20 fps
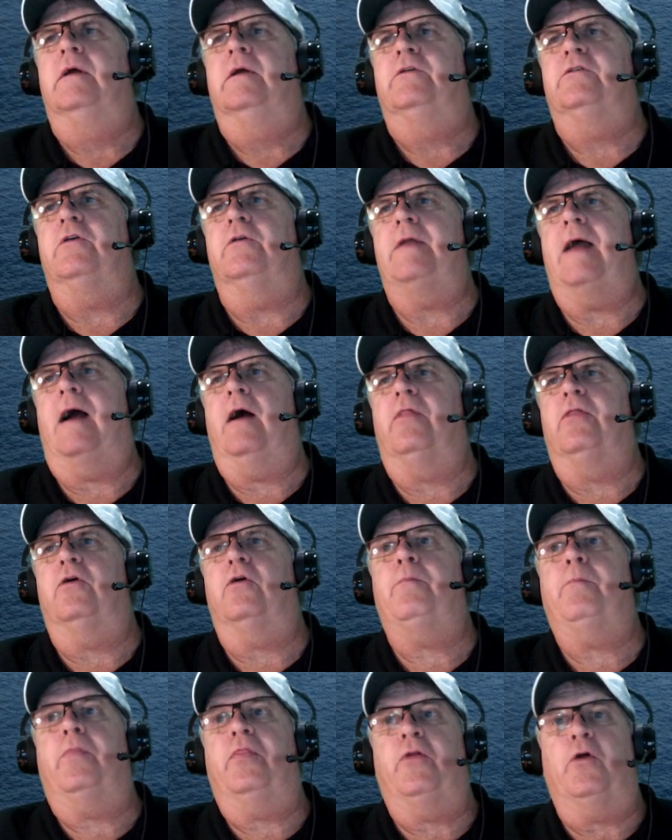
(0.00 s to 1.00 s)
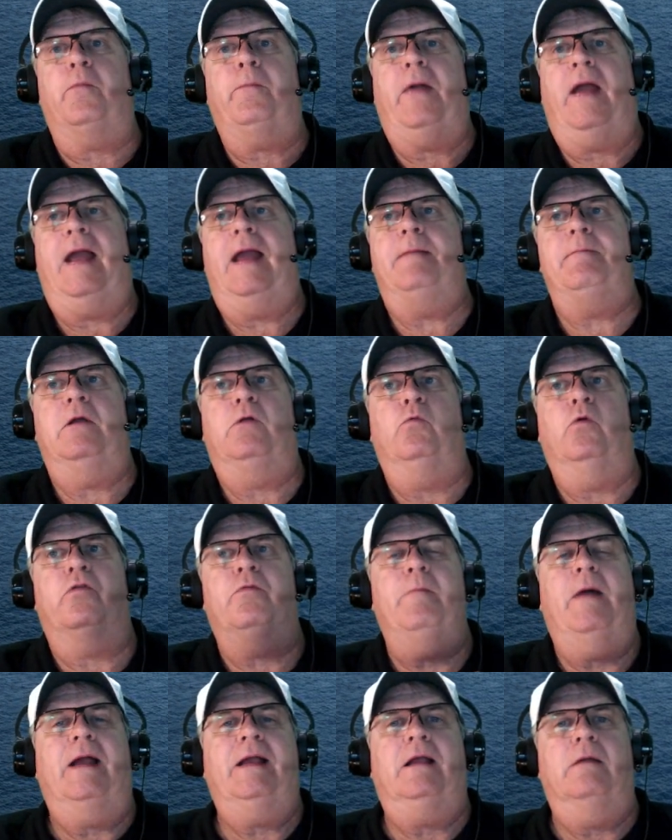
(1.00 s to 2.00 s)
So now their payment
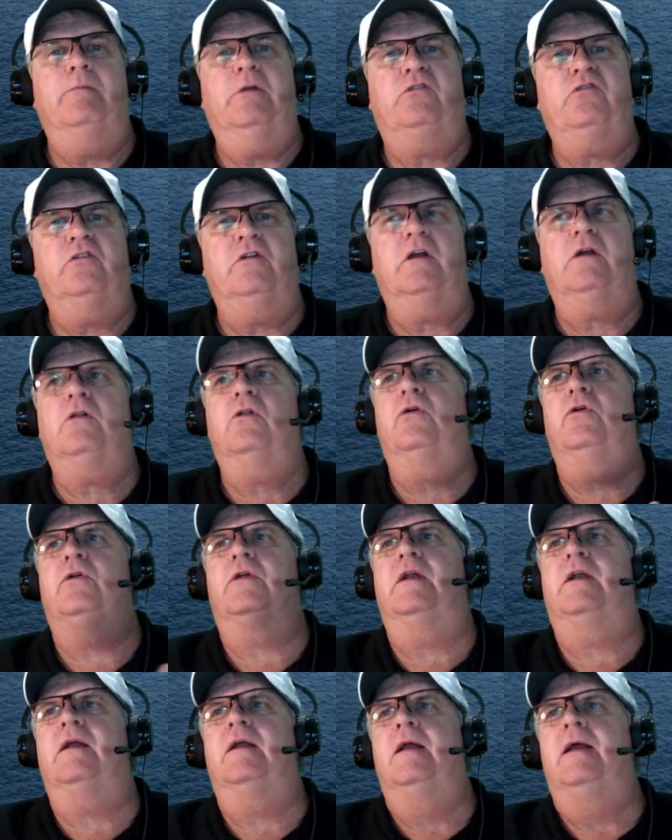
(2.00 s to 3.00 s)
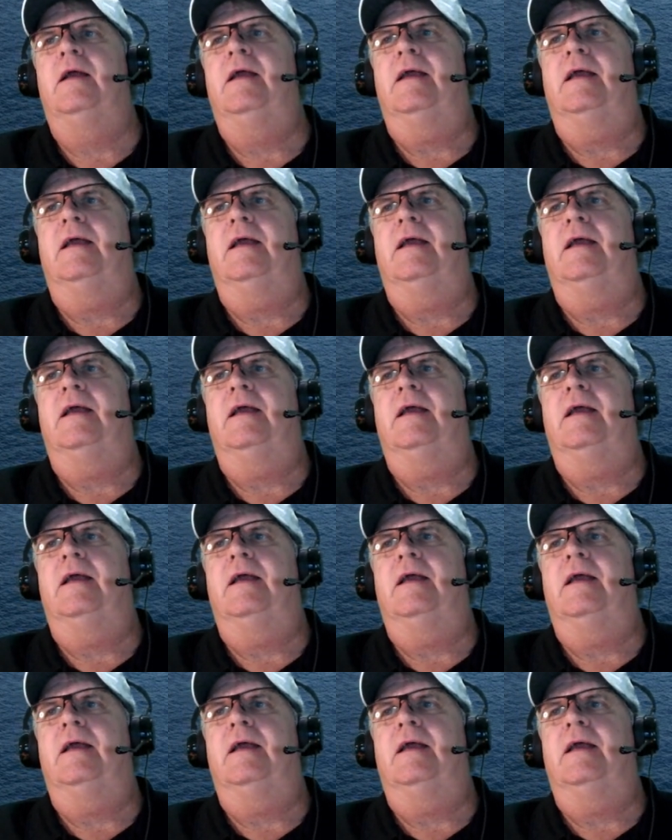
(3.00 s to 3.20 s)
with my commission included